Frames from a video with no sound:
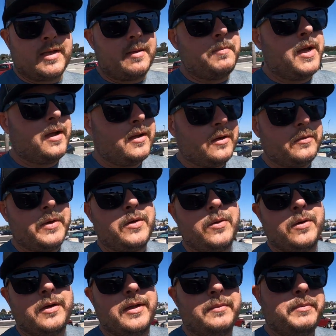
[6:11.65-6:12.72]
I'm not gonna
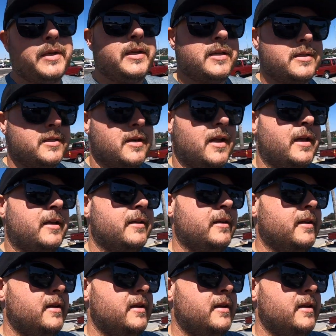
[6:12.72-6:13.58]
record in it because you're not,